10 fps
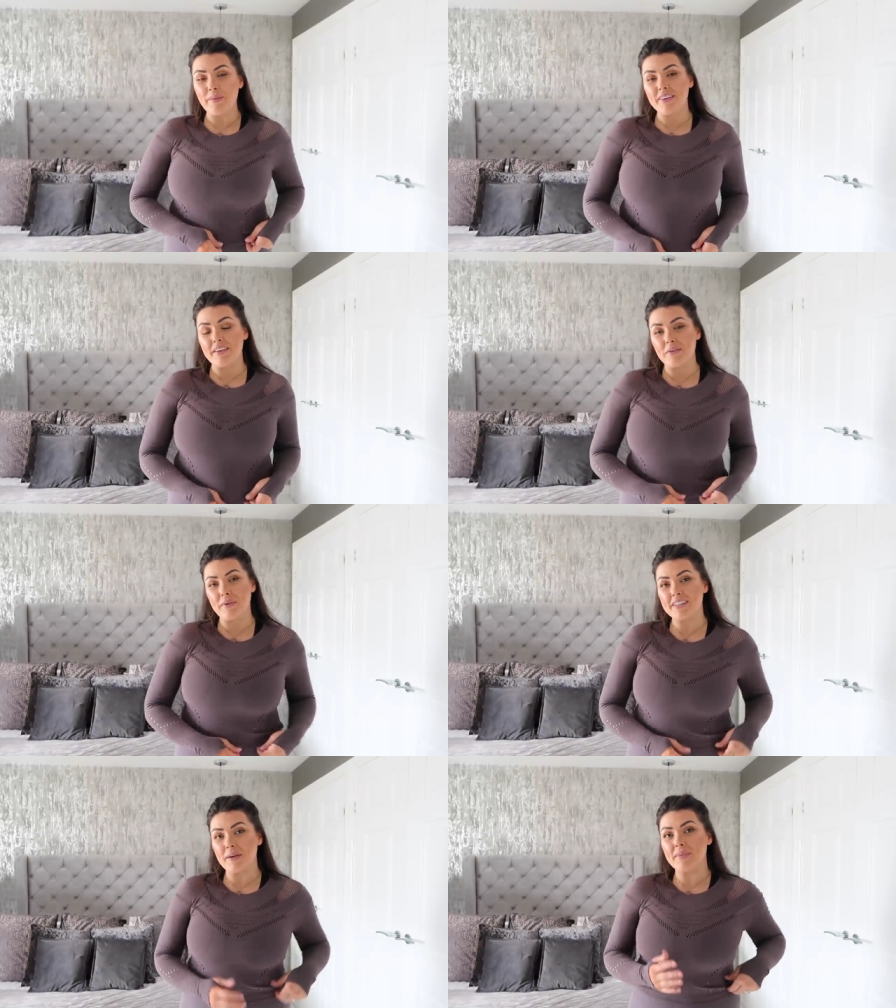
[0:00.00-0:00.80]
would never
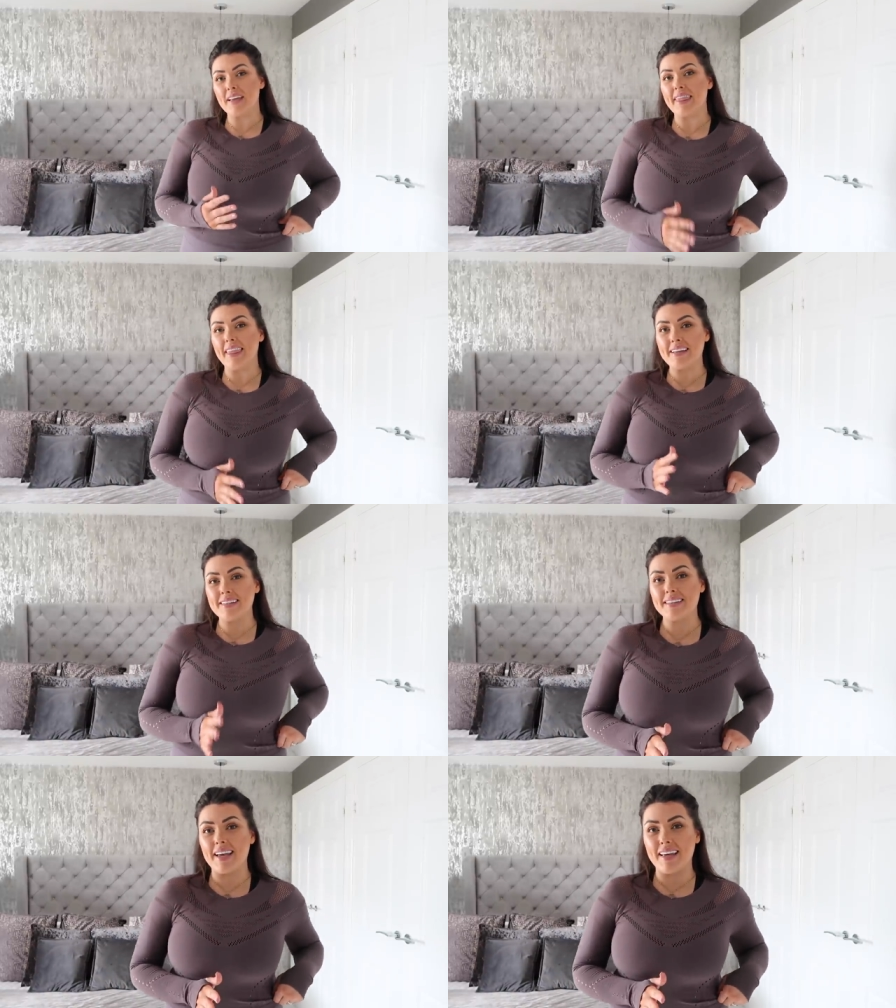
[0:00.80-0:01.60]
wear something
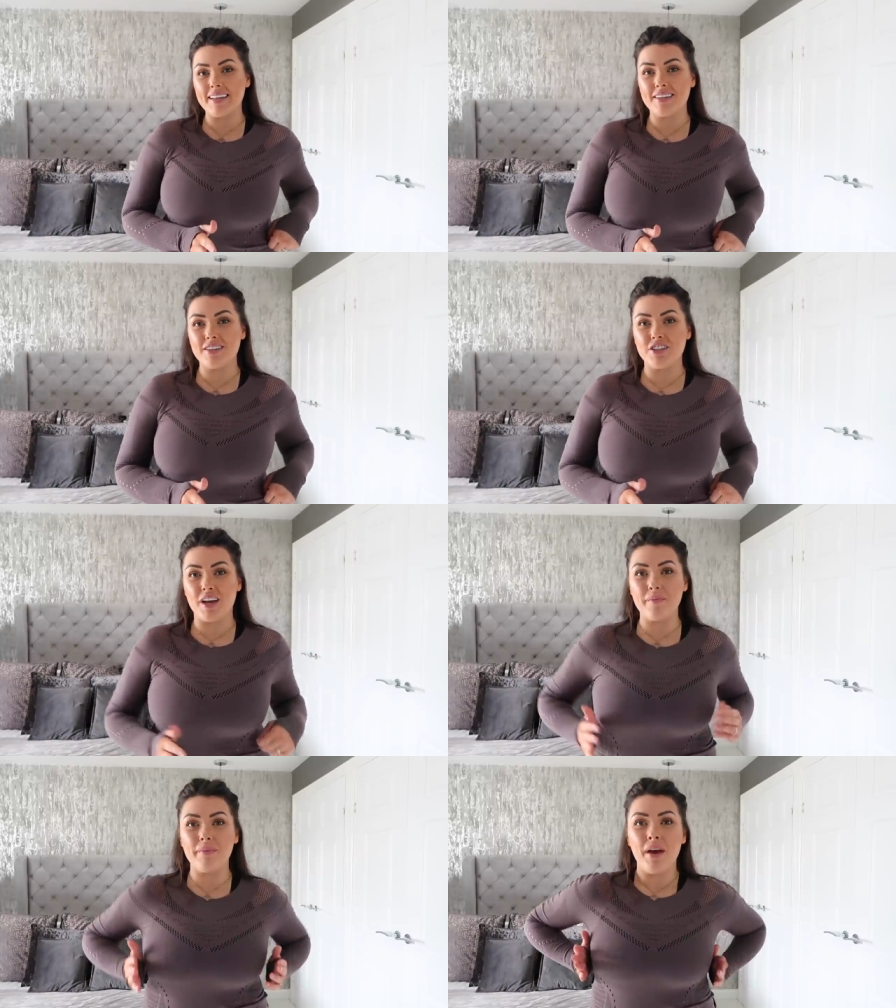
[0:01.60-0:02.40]
this tight to the
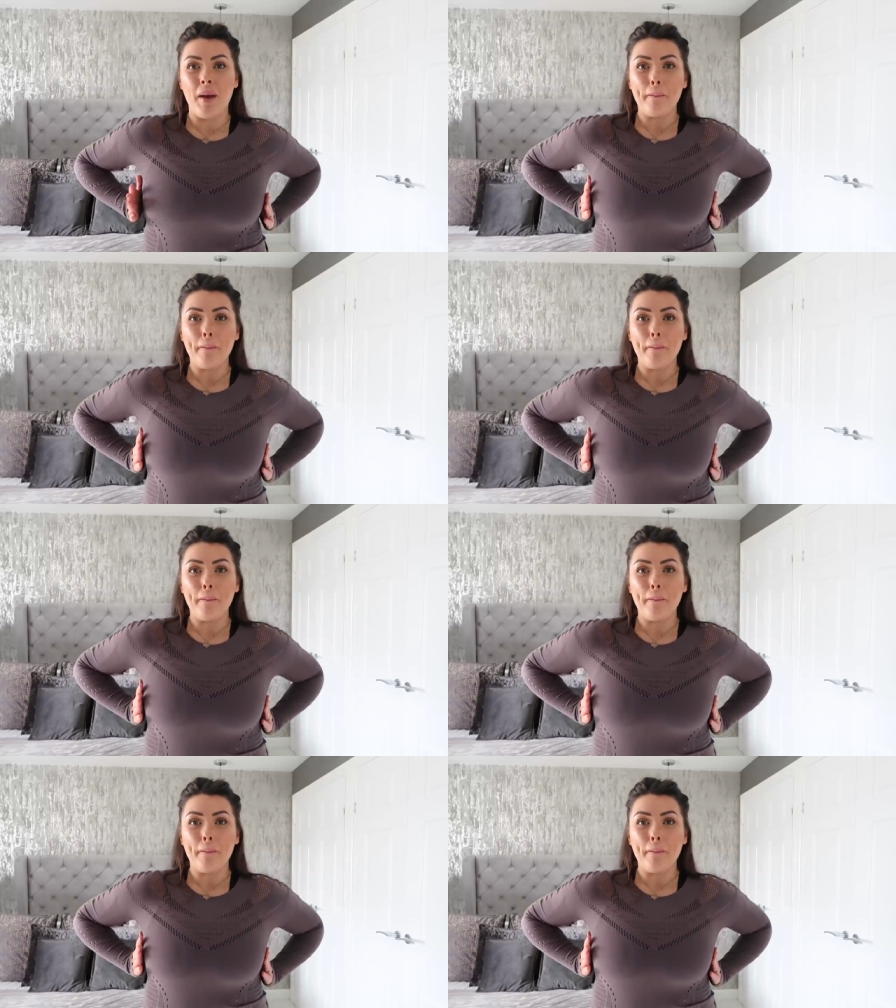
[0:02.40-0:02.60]
gym